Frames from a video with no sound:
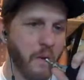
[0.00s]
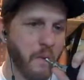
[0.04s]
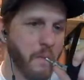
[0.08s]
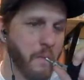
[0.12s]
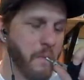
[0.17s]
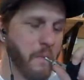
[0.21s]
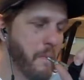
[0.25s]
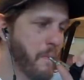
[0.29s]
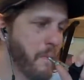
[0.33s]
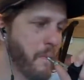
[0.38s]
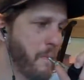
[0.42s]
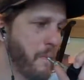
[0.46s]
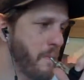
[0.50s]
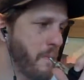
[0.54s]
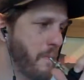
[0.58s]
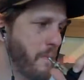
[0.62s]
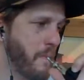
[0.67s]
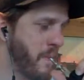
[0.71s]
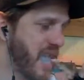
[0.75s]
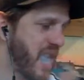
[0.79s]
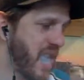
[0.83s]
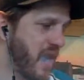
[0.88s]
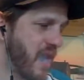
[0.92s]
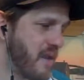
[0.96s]
Yeah,
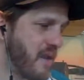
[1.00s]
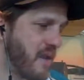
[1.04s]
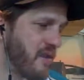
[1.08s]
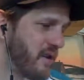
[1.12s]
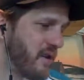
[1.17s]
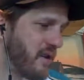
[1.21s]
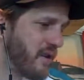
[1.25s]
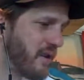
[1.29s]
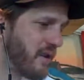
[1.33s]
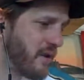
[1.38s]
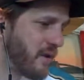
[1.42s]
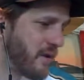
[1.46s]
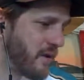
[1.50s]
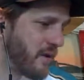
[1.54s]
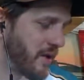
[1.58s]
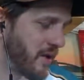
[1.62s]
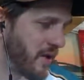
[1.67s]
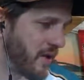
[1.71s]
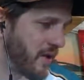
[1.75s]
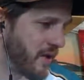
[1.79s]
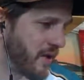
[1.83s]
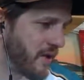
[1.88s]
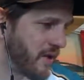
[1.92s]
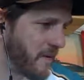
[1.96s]
he's his own dynasty.
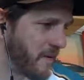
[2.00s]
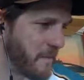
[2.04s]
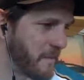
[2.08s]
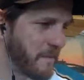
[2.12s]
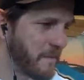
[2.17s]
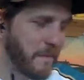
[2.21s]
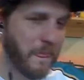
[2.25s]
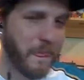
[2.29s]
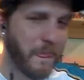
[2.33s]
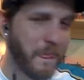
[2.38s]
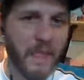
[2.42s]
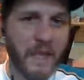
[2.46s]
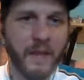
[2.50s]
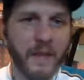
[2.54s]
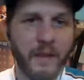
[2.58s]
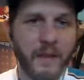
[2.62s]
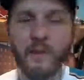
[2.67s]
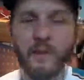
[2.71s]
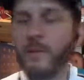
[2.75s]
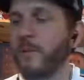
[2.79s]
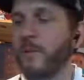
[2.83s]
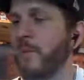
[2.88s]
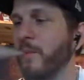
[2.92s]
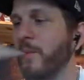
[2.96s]
That's the point.
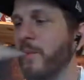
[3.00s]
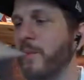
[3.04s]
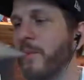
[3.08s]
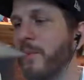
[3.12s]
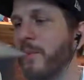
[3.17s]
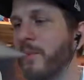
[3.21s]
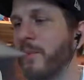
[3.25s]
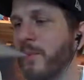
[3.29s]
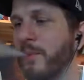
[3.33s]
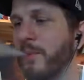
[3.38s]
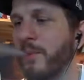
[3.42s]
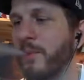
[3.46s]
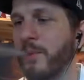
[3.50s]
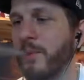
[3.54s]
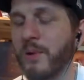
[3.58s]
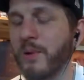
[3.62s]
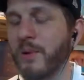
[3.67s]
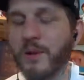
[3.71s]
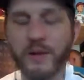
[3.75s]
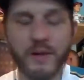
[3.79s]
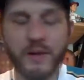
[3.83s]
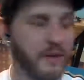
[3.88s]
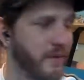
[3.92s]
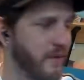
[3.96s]
Yeah, I think everybody agrees with
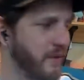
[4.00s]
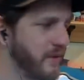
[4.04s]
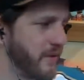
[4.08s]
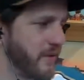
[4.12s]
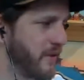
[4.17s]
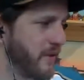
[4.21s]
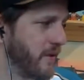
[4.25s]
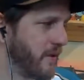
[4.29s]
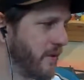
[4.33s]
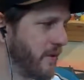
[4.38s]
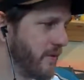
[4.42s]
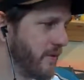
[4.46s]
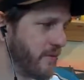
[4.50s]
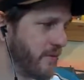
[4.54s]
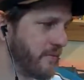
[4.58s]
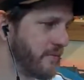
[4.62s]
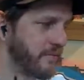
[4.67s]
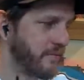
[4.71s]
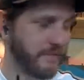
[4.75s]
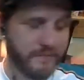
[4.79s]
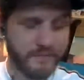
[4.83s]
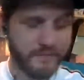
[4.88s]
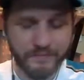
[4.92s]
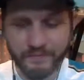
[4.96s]
that.
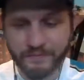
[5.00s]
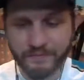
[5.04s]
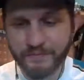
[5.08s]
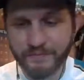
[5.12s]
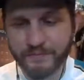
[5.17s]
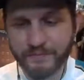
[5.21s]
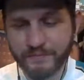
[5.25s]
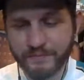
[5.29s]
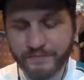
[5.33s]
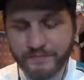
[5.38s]
And I mean,